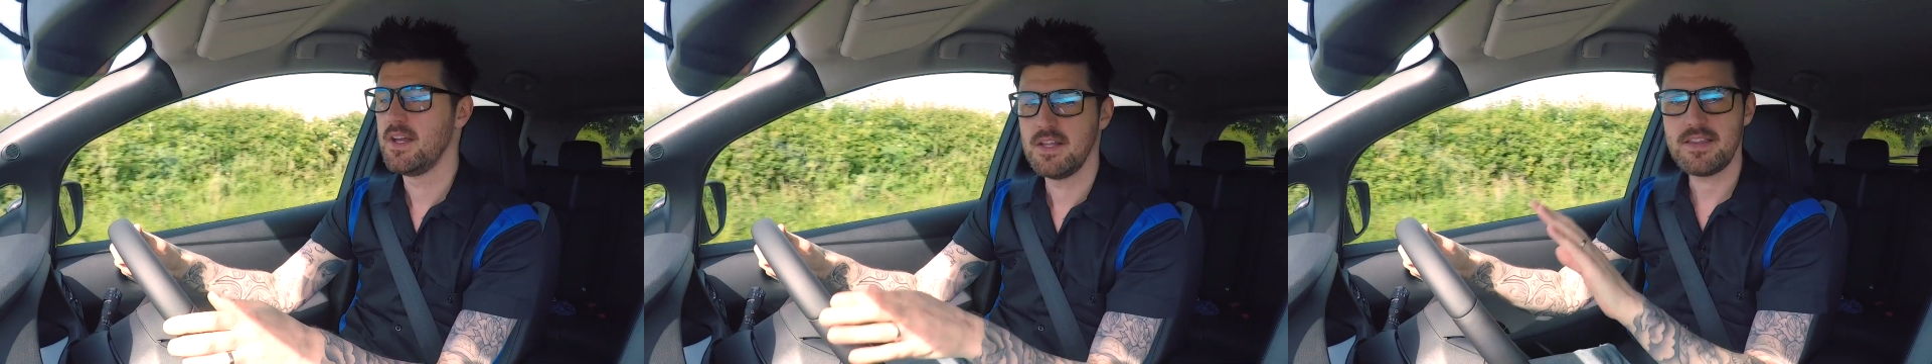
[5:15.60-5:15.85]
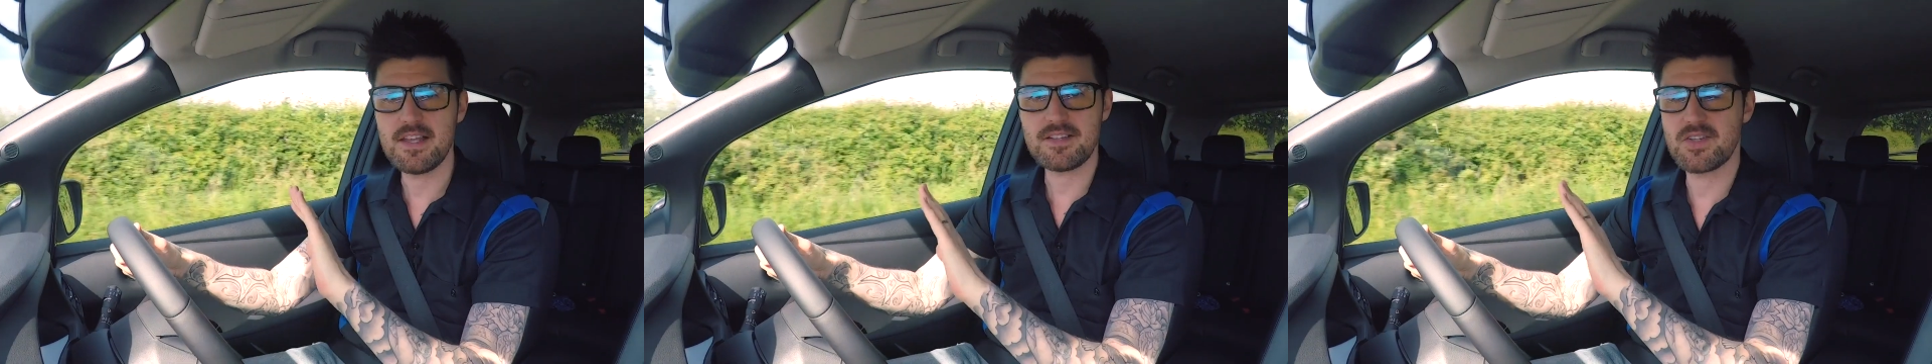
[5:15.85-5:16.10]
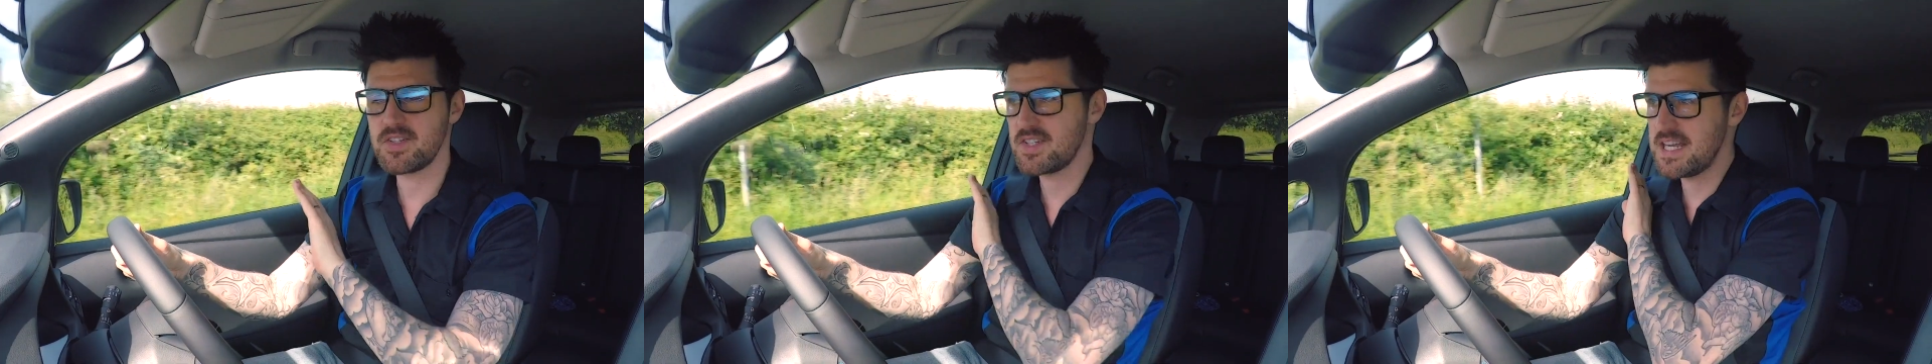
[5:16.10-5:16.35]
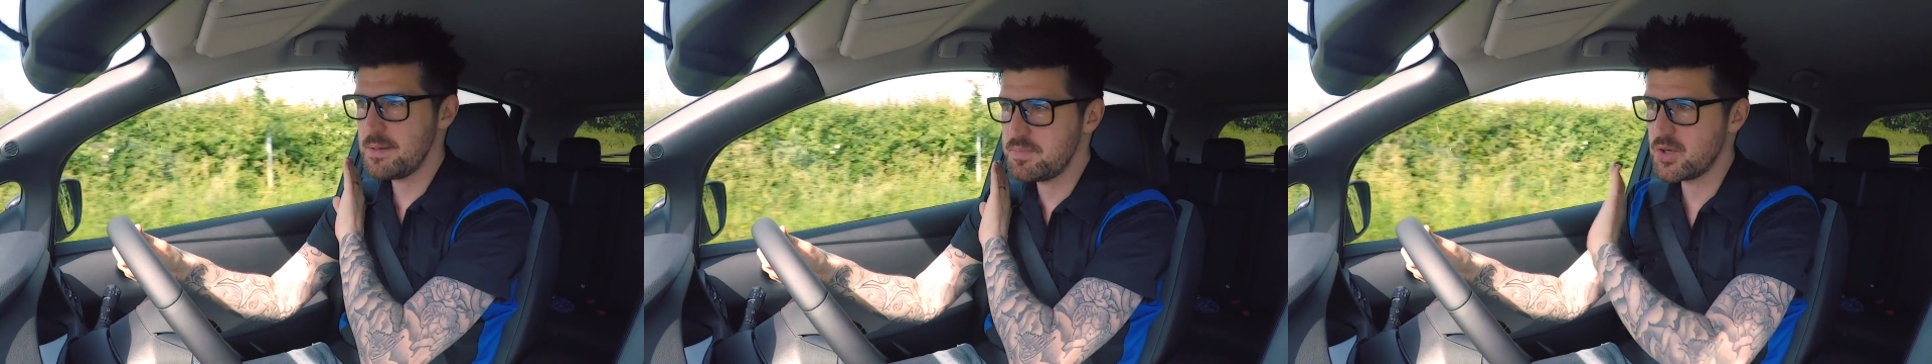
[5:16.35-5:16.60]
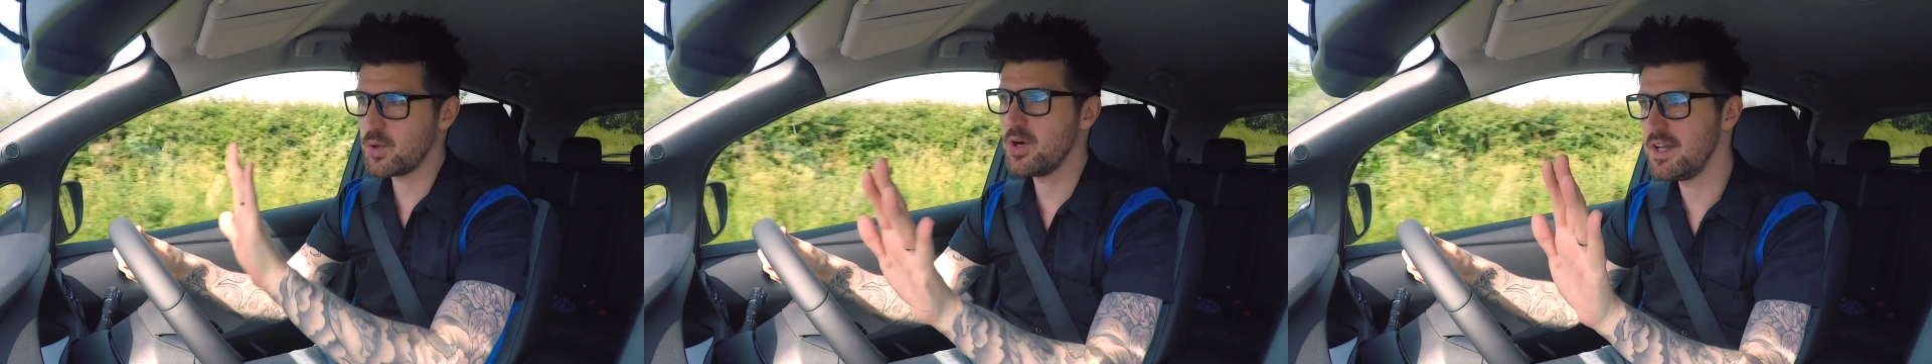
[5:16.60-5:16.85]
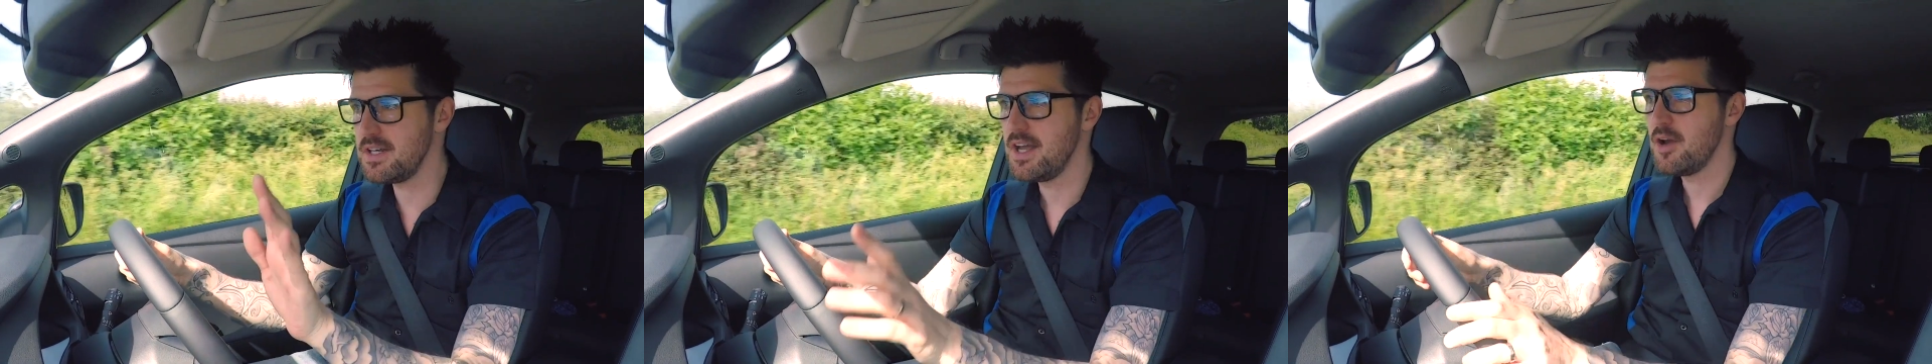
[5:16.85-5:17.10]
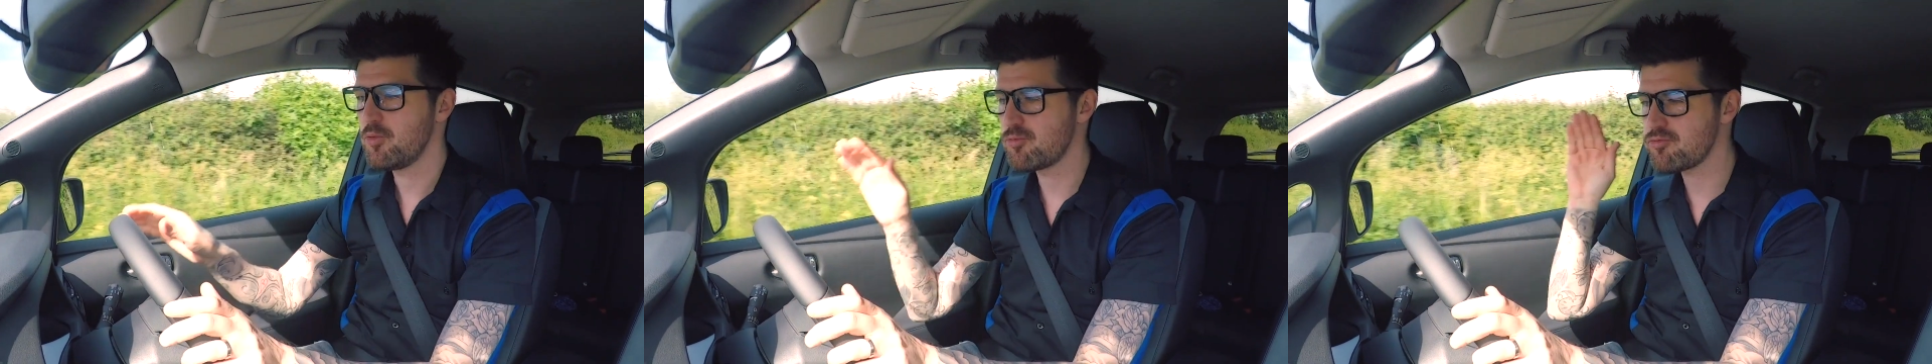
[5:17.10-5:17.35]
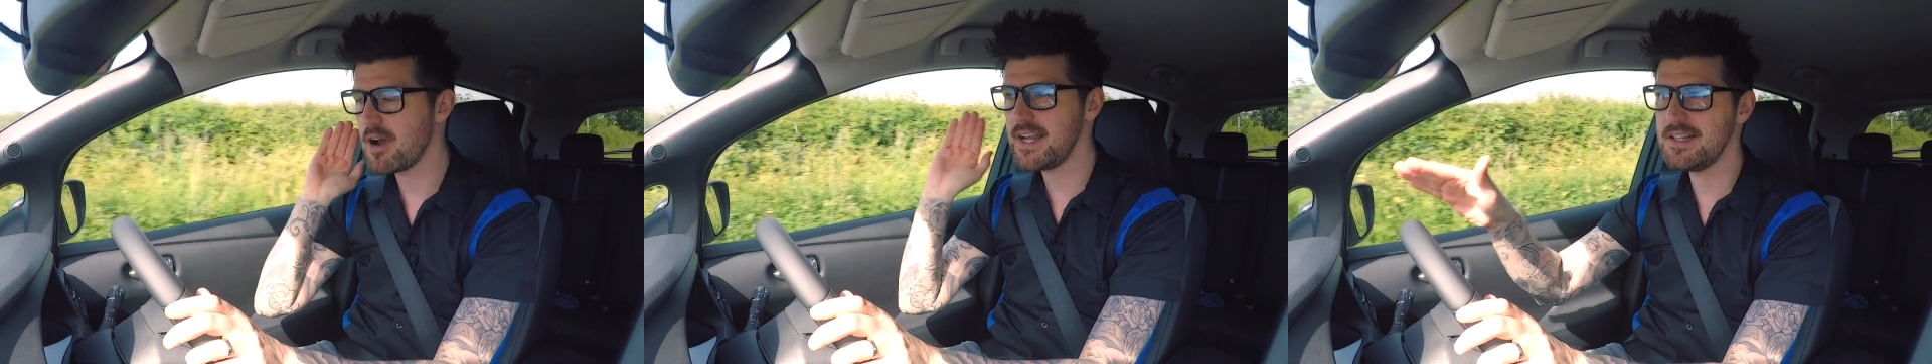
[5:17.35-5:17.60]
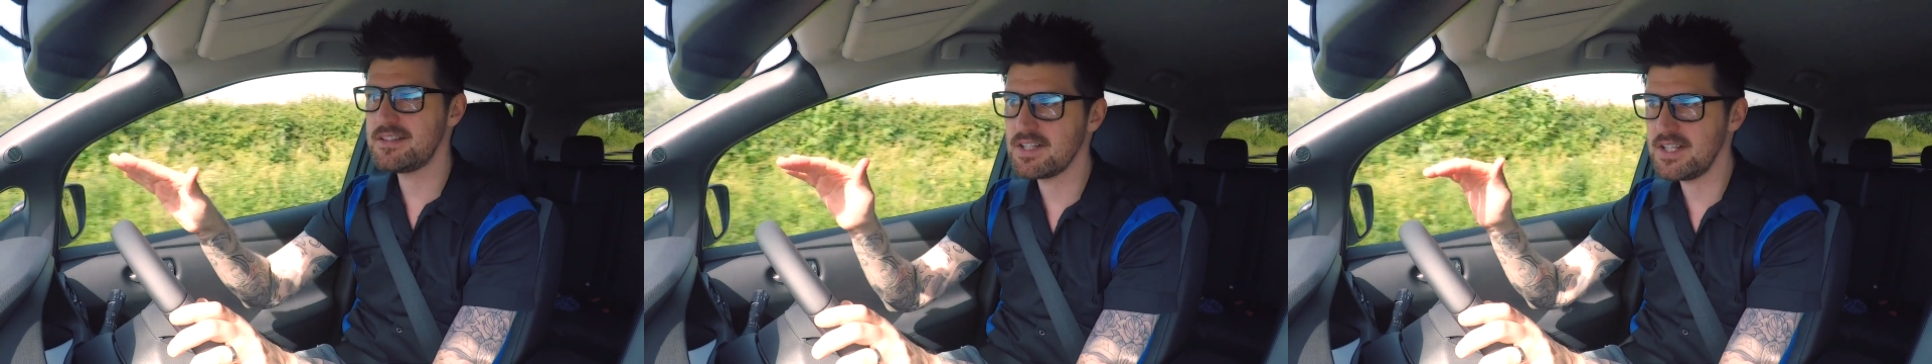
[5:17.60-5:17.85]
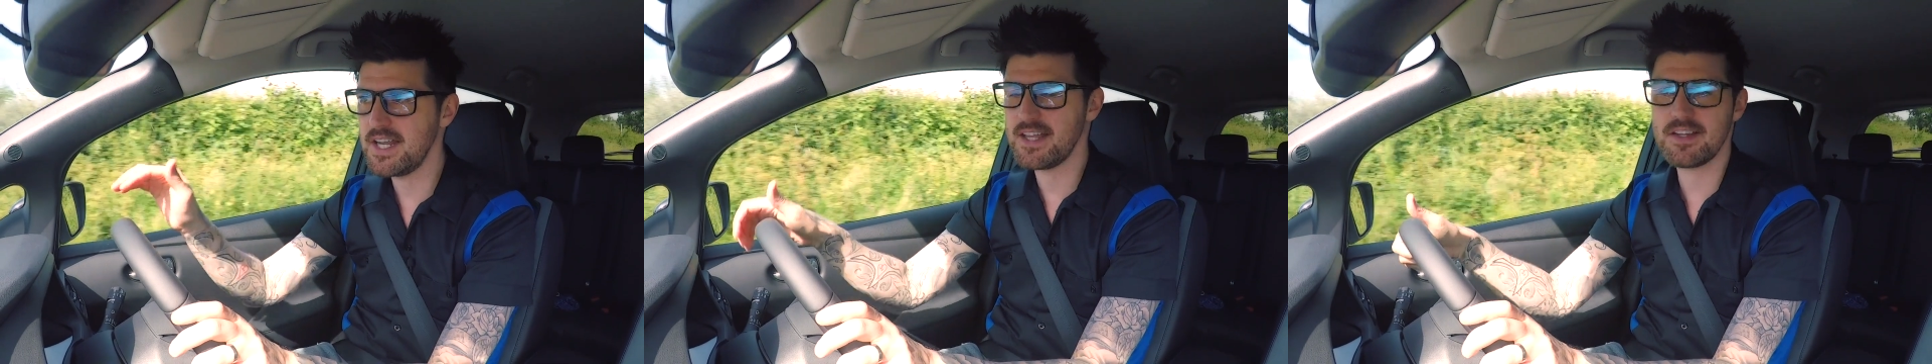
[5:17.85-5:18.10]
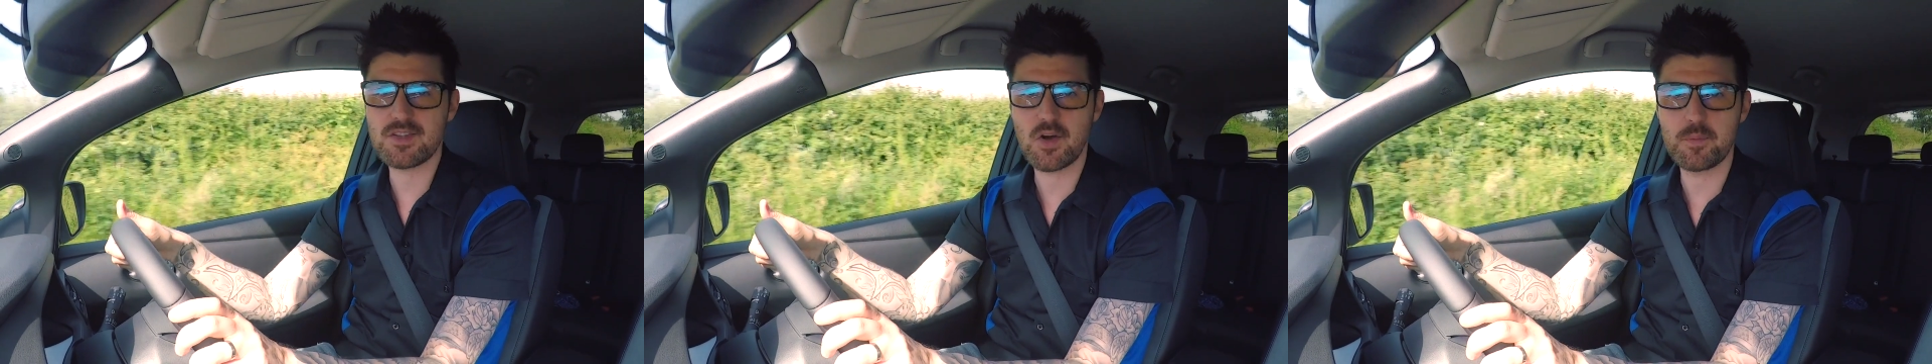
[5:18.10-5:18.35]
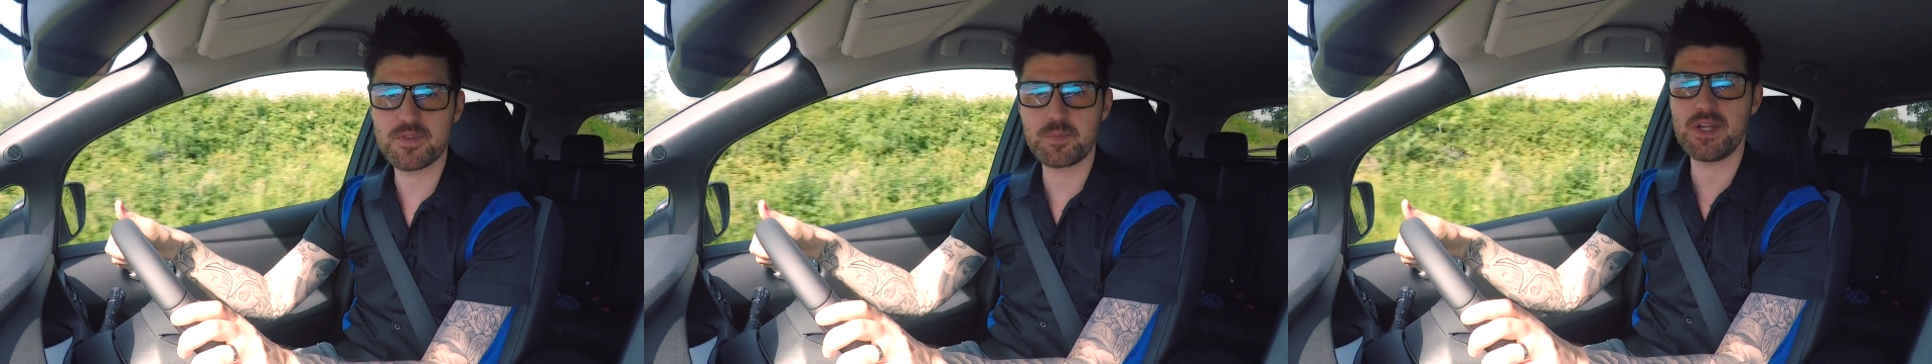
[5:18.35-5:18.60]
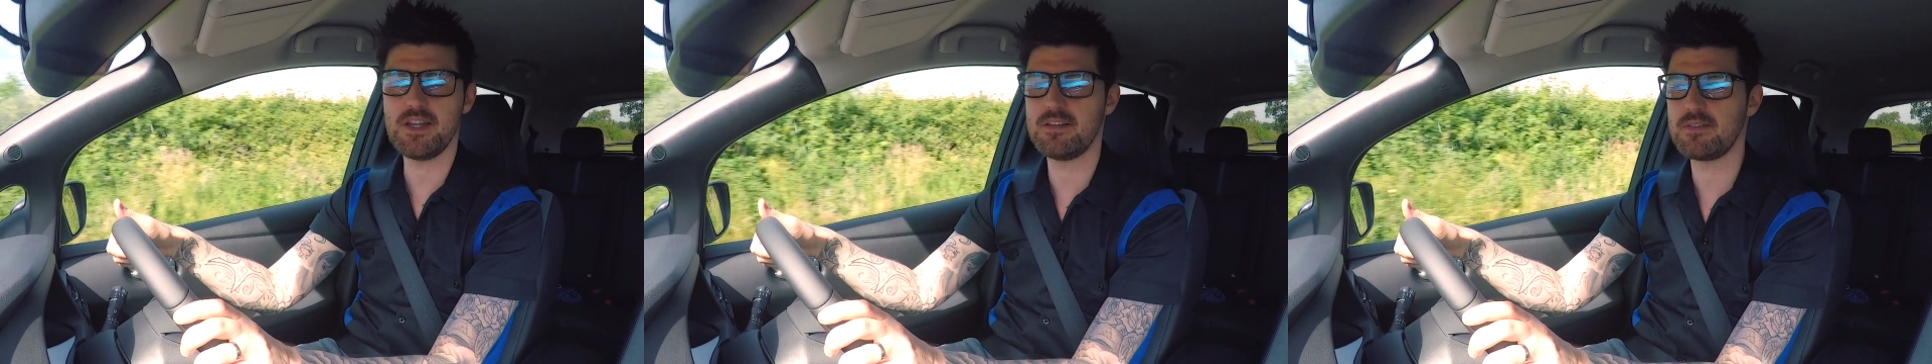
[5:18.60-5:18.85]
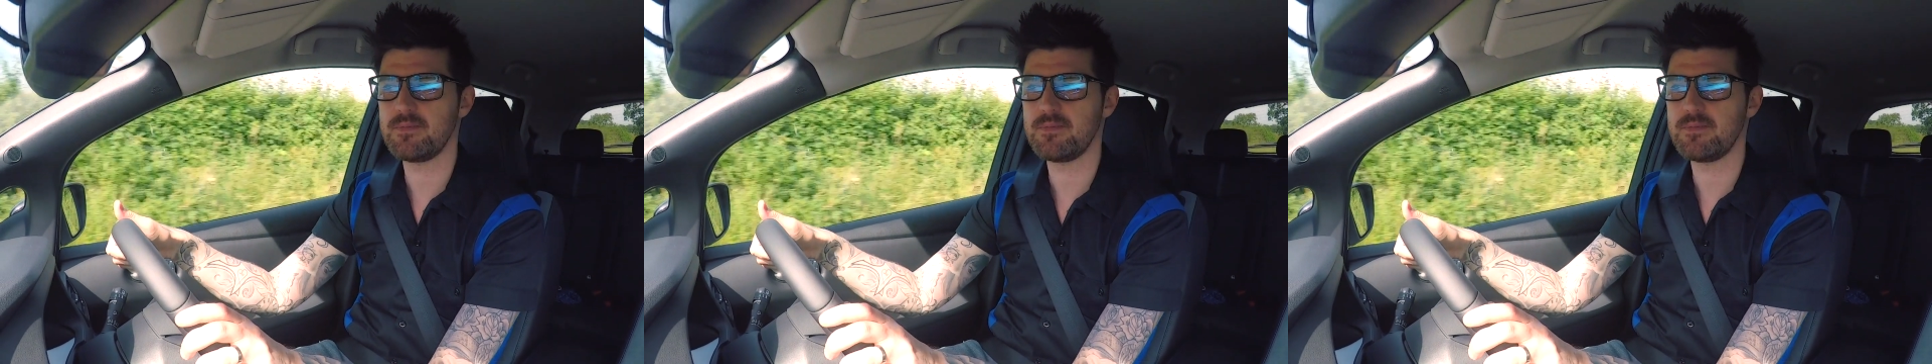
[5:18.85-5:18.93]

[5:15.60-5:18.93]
This just keeps going right until you hit the top speed.